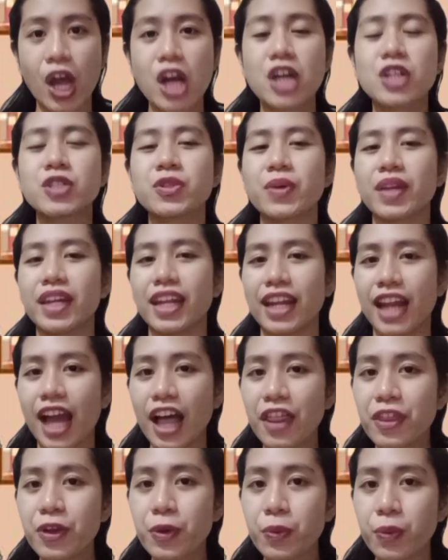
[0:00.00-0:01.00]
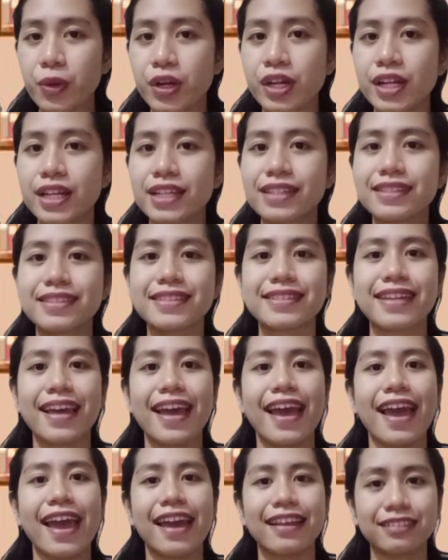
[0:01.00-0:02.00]
So in other words,
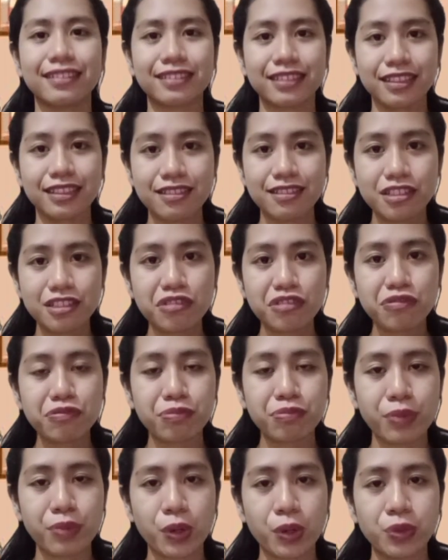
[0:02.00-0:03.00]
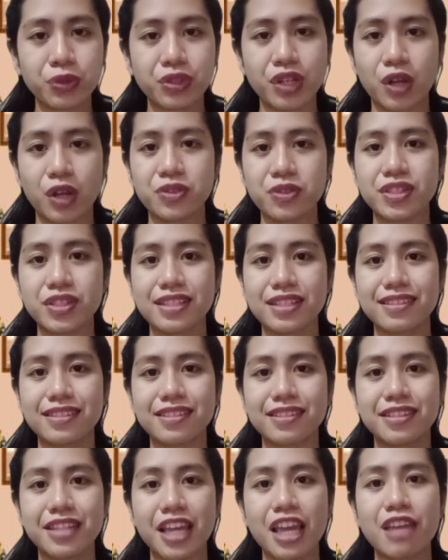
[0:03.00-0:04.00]
intensive pronouns is the
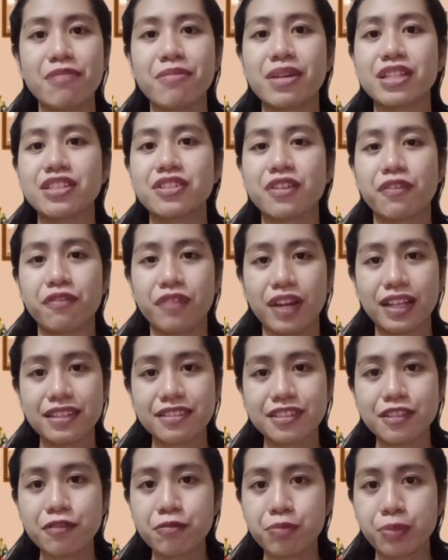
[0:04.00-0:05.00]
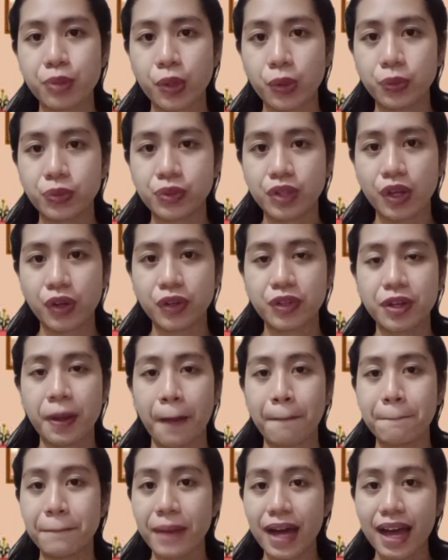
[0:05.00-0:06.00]
same as reflexive pronoun,
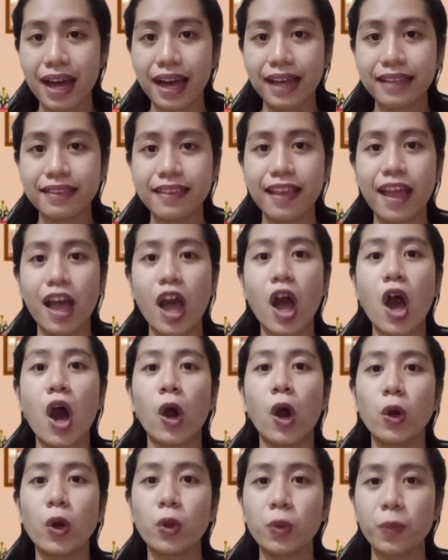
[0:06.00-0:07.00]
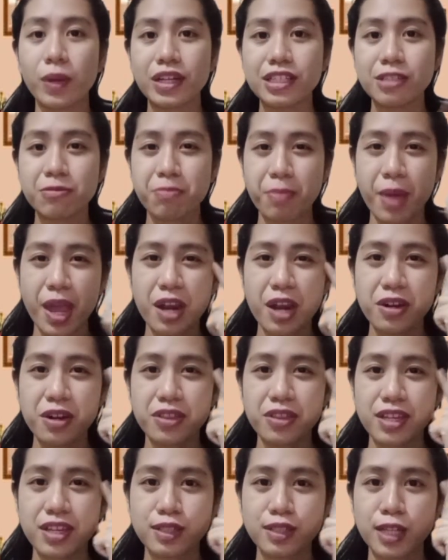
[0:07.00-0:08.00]
but always bear
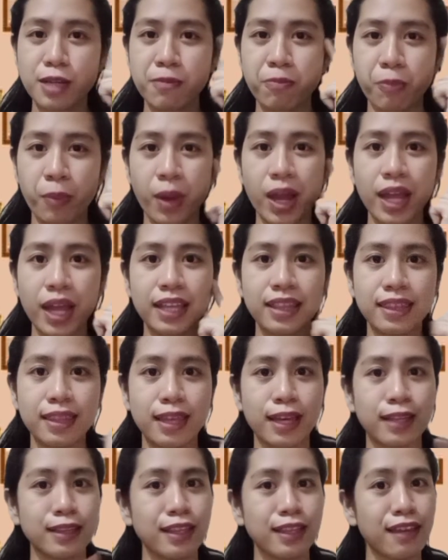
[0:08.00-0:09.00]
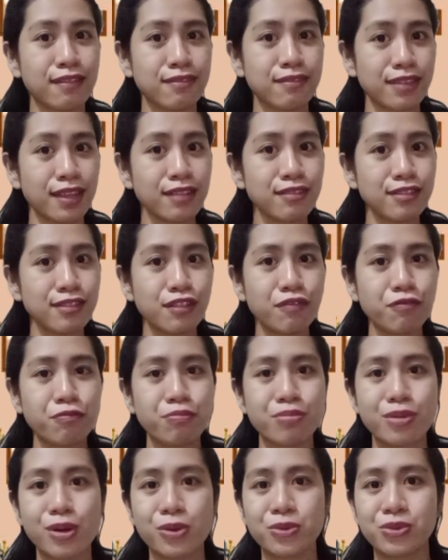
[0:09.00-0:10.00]
this in mind that intensive
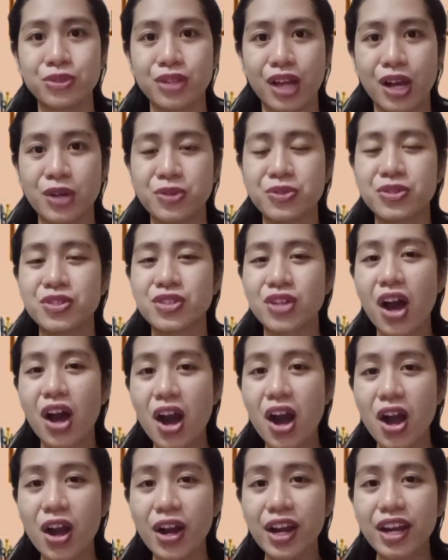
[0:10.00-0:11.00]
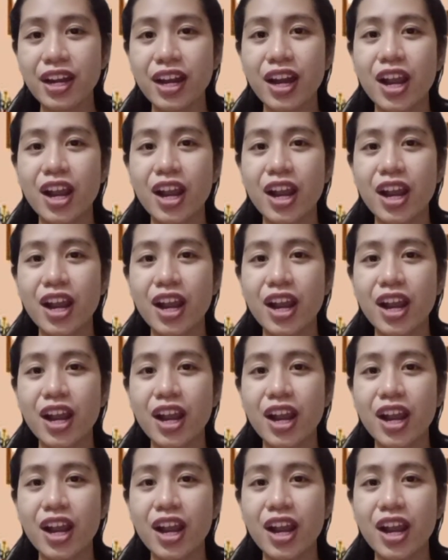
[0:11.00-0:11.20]
pronouns are